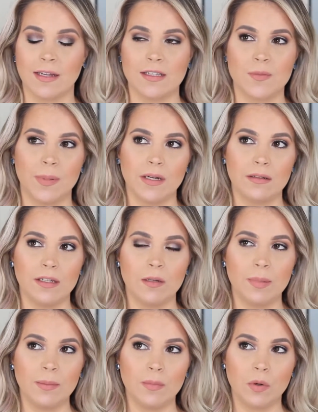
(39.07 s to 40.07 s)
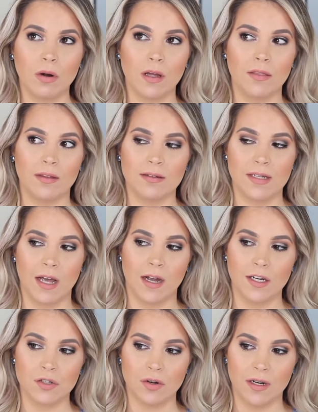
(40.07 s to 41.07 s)
It's been a little bit more on the
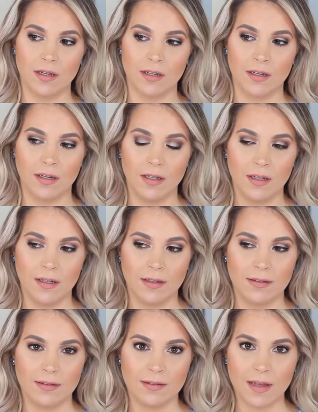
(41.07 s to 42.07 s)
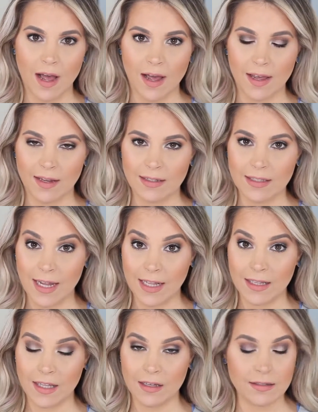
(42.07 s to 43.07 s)
dehydrated side
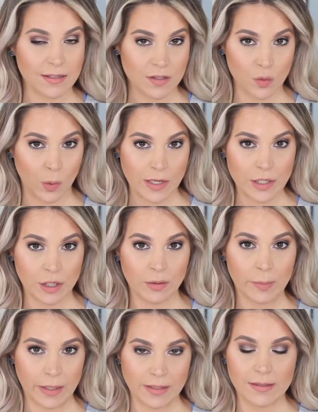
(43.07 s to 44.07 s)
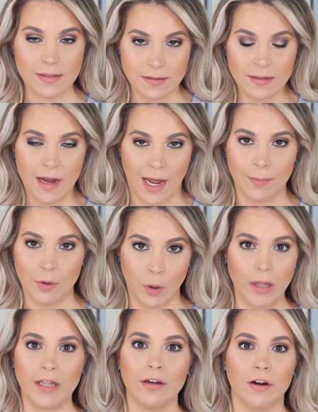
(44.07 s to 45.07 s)
lately because it's winter, but I'm an
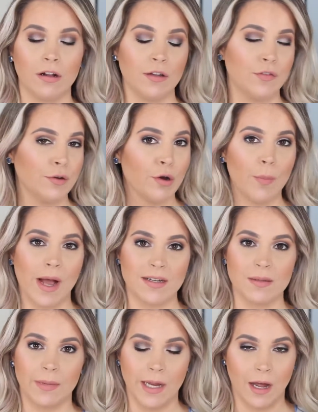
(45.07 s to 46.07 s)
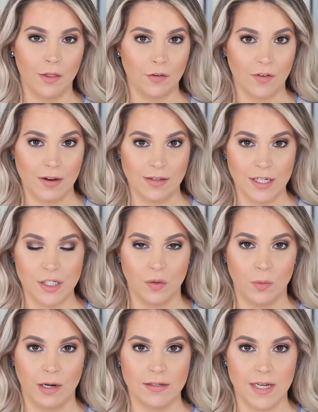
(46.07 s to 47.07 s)
oily girl. If you go back to my other foundation
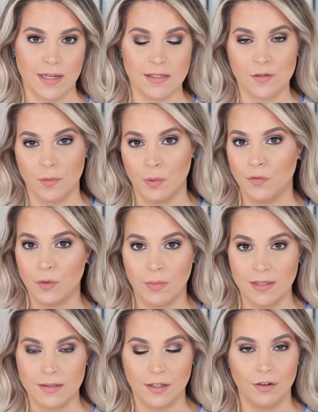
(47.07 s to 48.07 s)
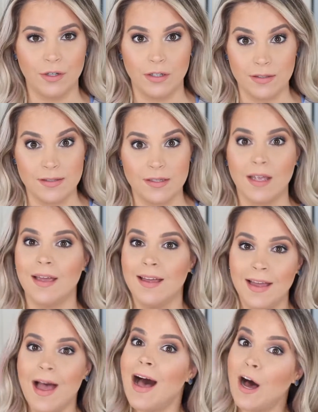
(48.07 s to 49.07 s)
wear tests from a few months ago, you'll see
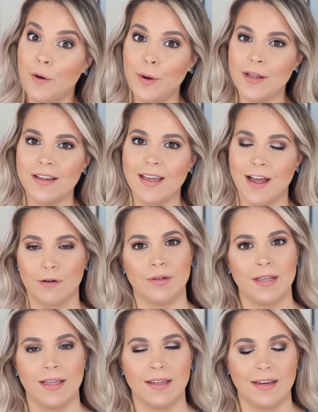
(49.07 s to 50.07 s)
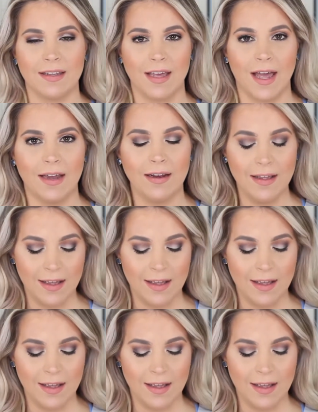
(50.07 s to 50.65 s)
how oily I really can get.